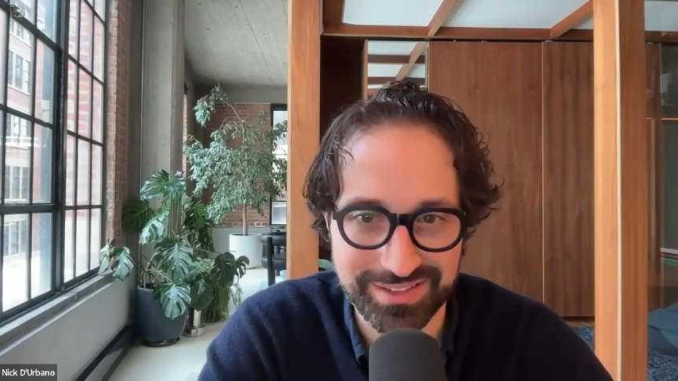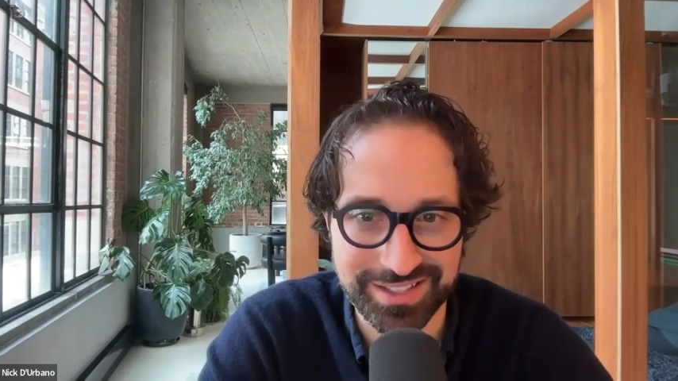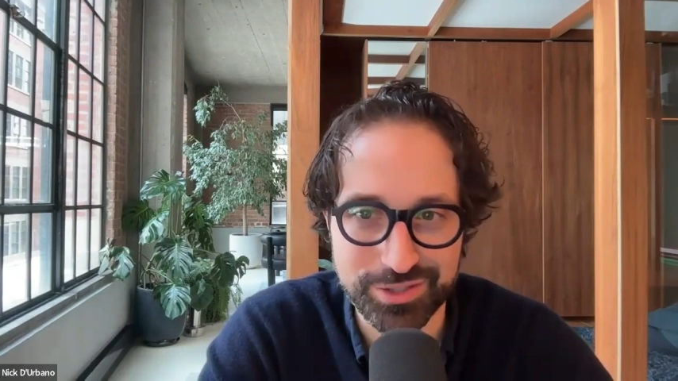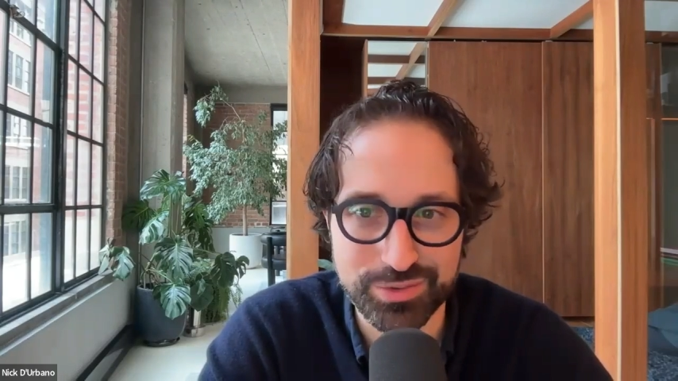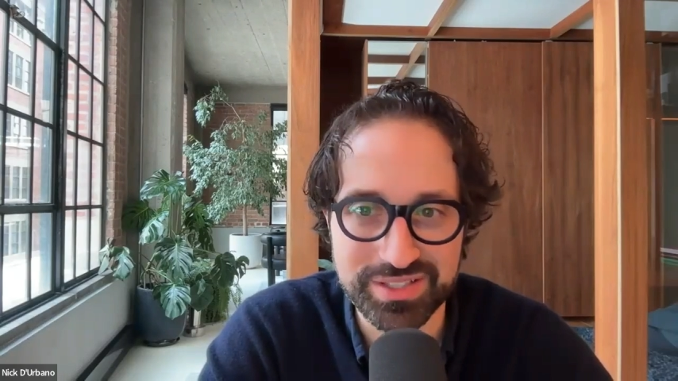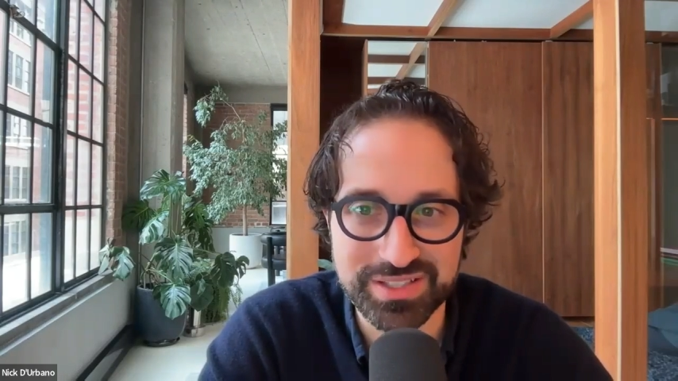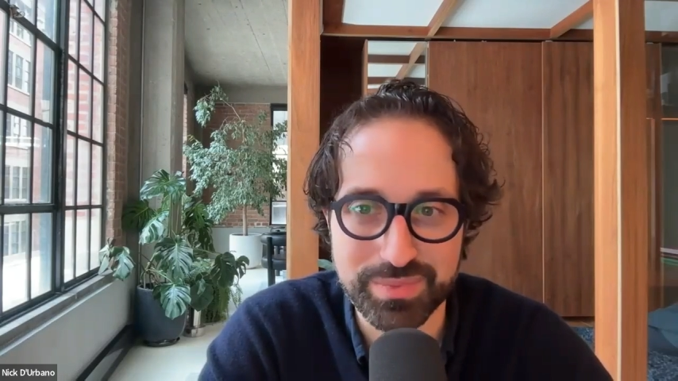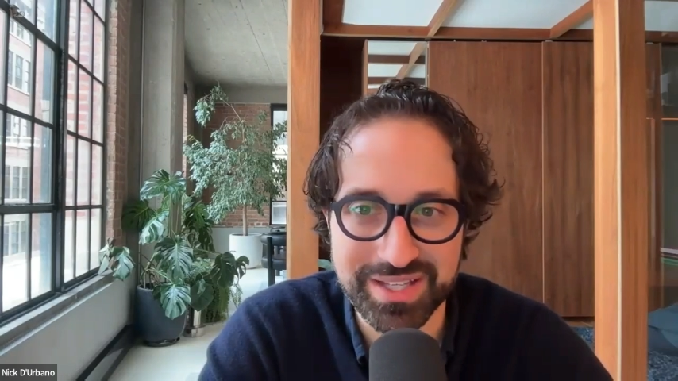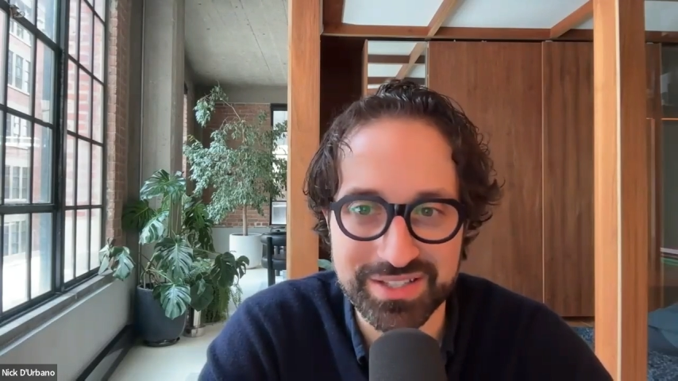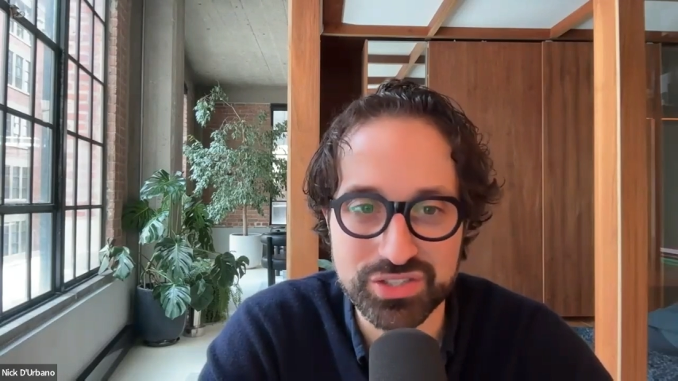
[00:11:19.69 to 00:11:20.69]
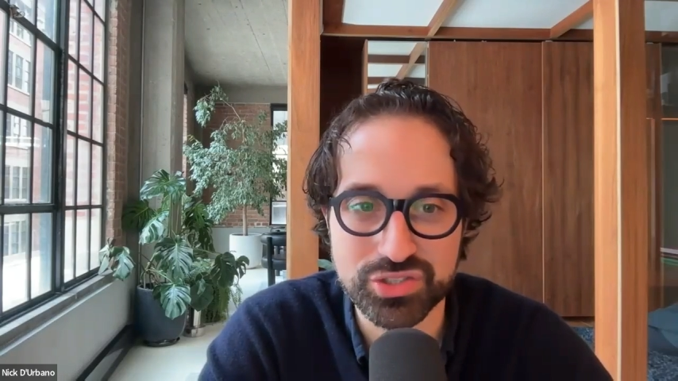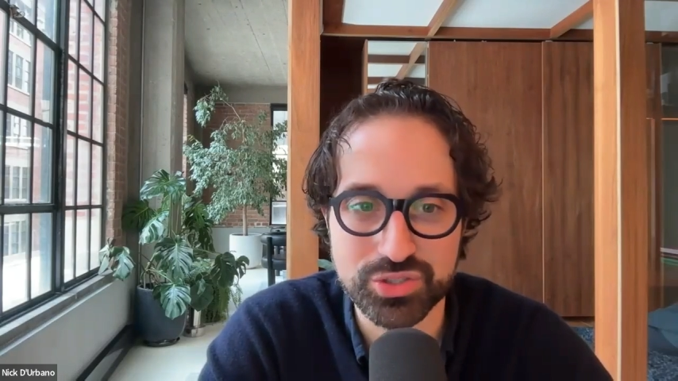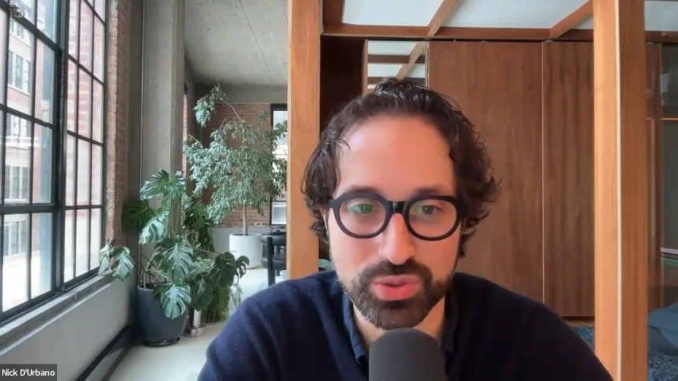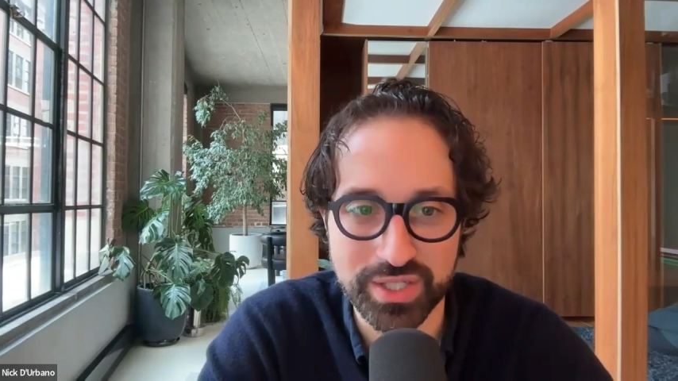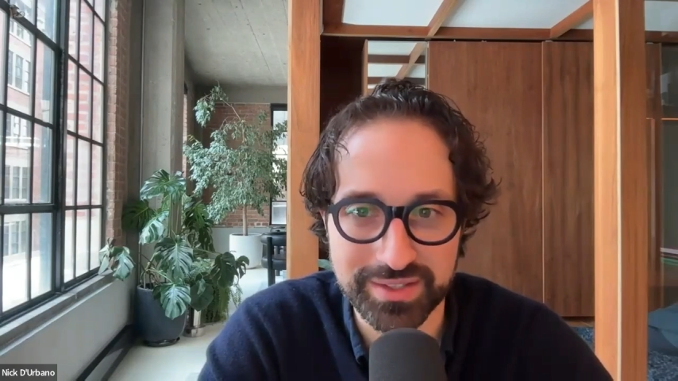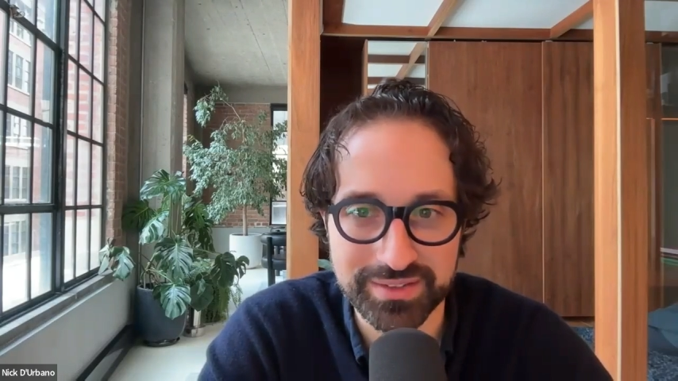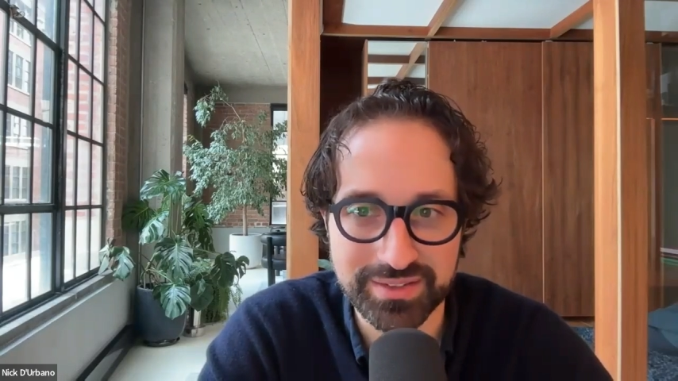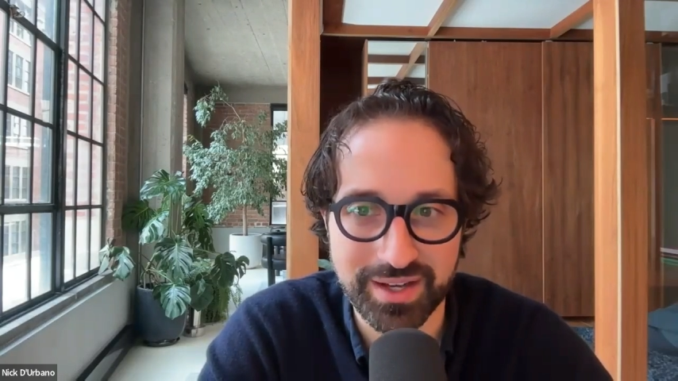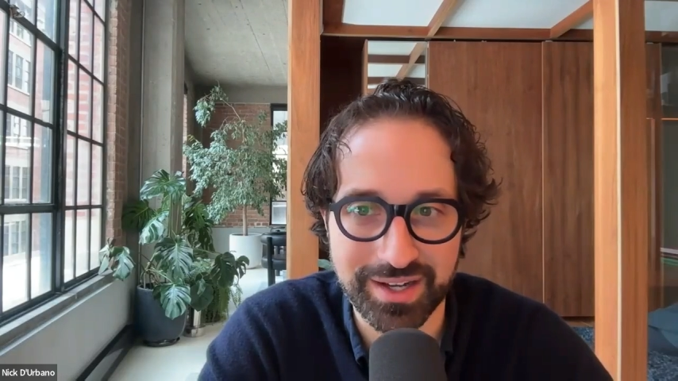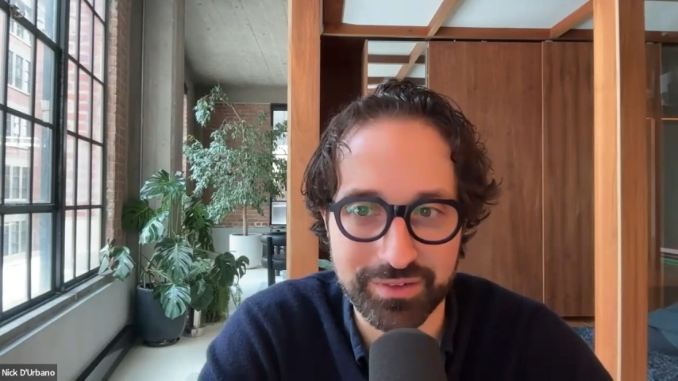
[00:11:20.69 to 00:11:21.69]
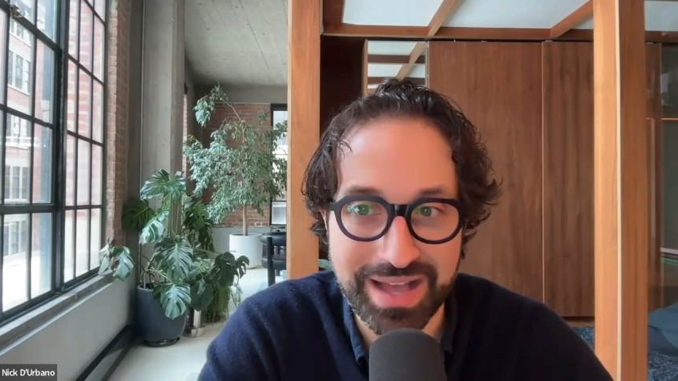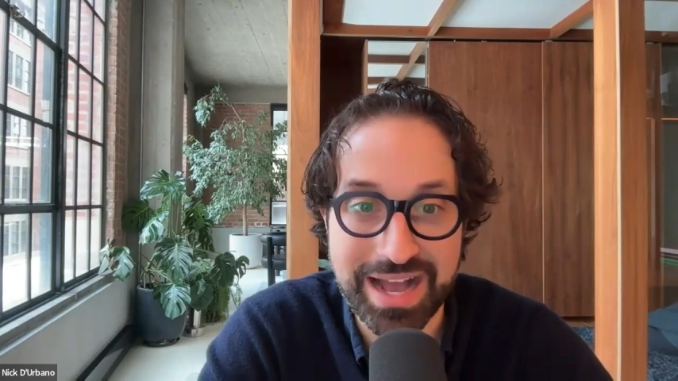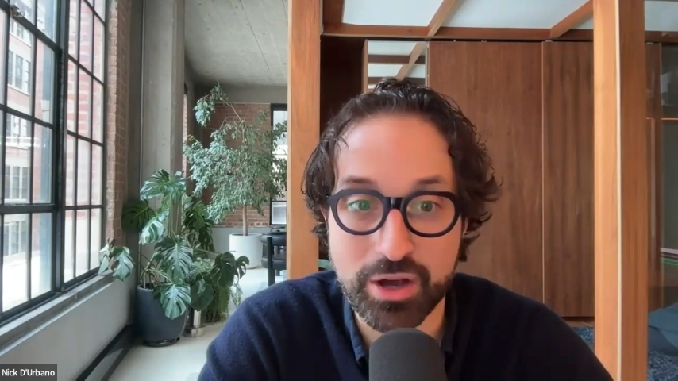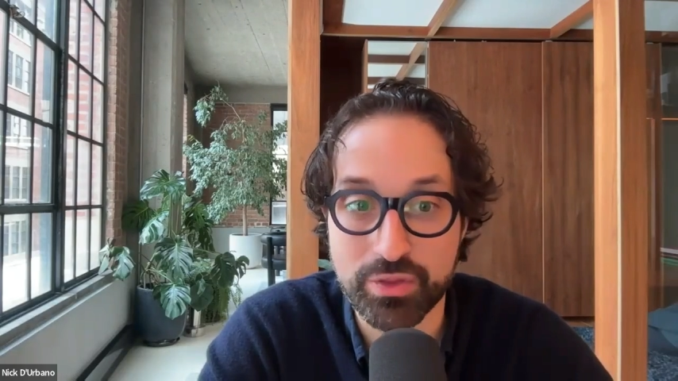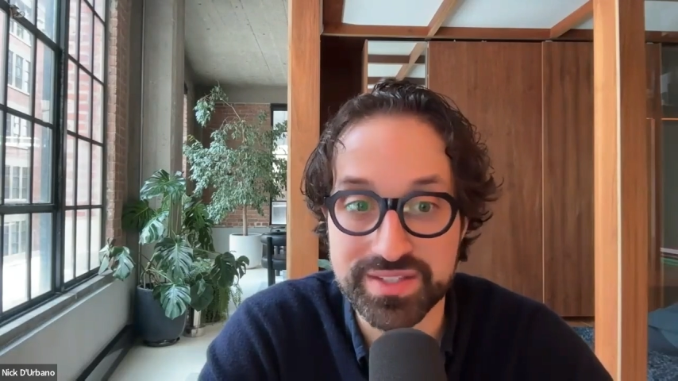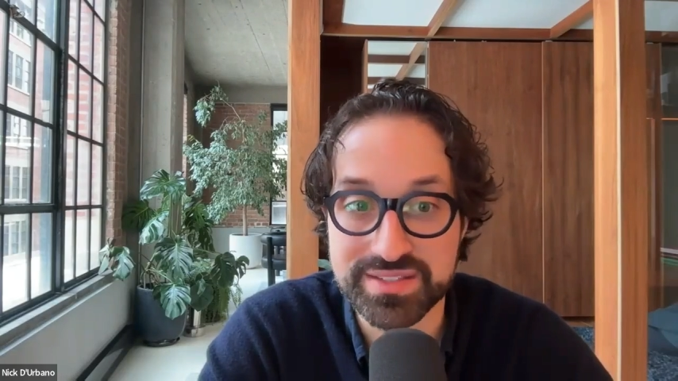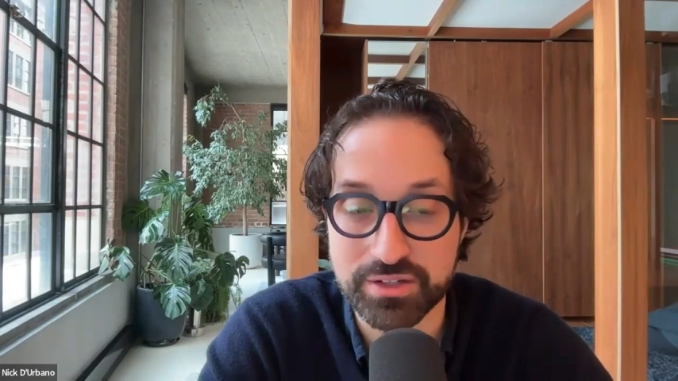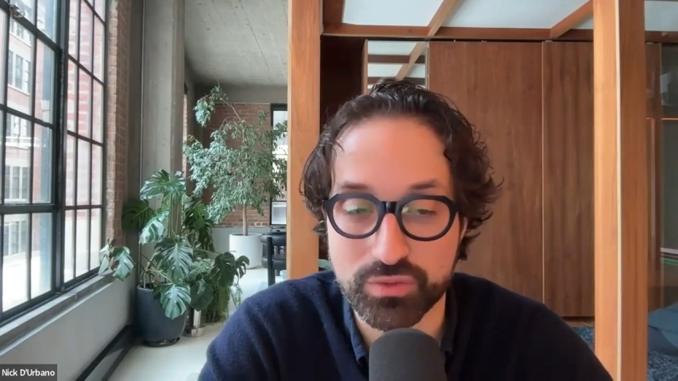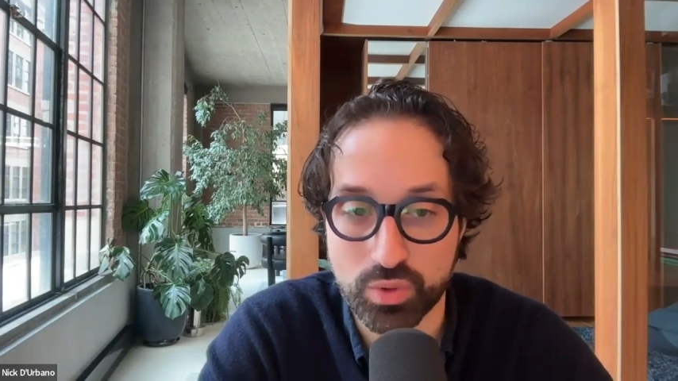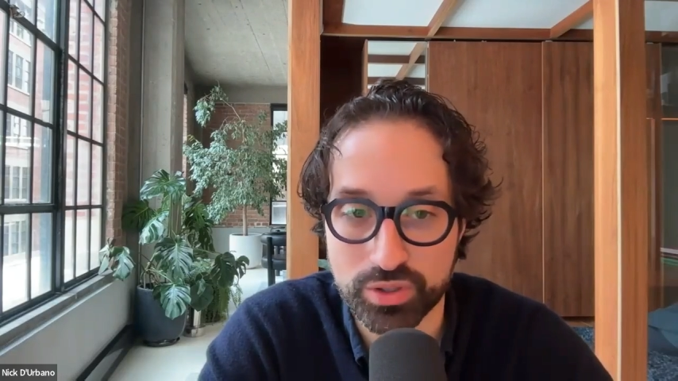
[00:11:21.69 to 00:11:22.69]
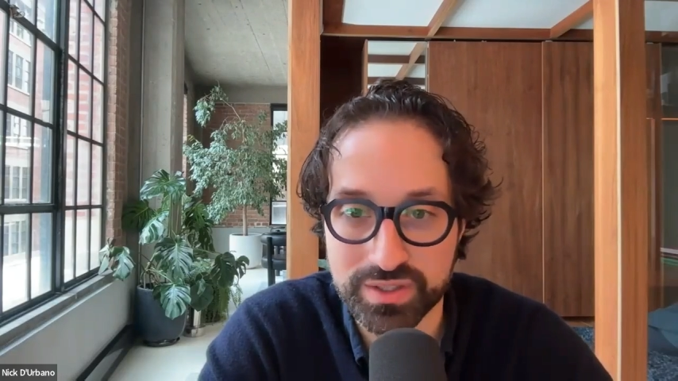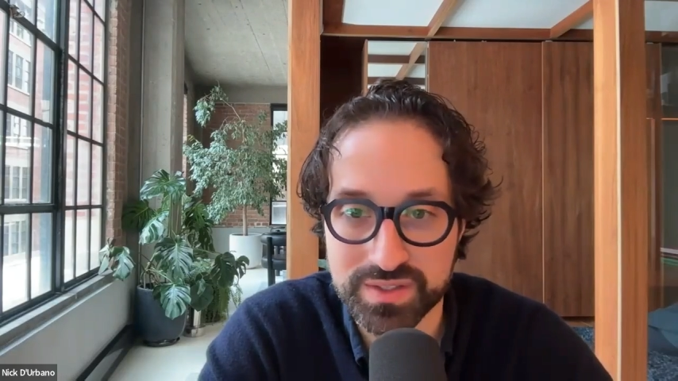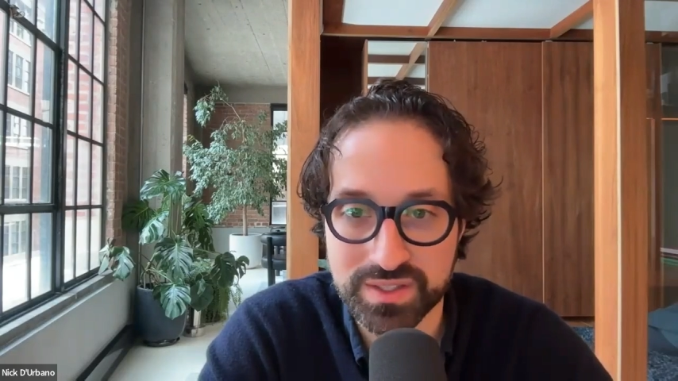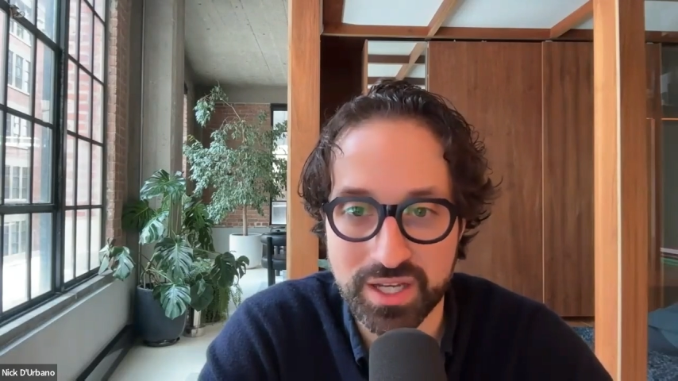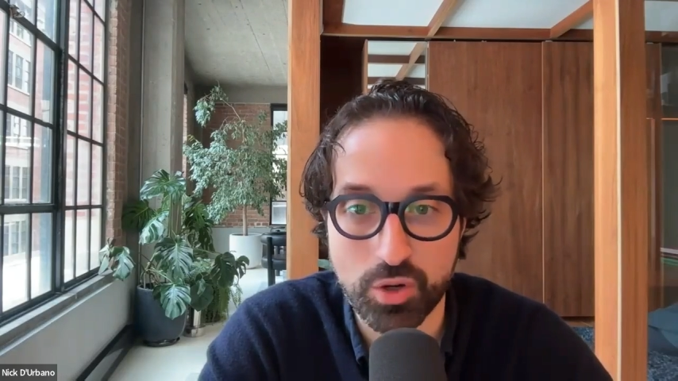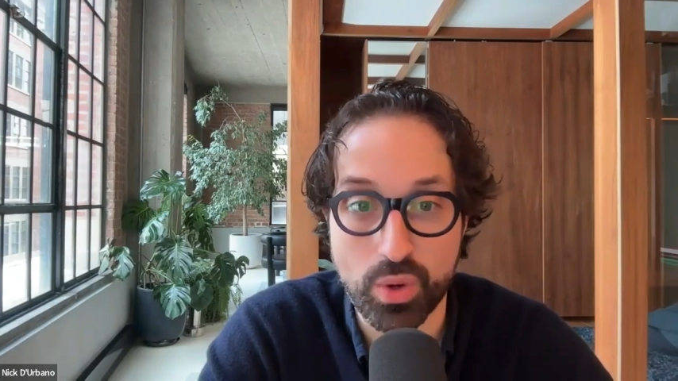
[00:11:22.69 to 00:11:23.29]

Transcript: Like, you need to be a student of how this stuff works.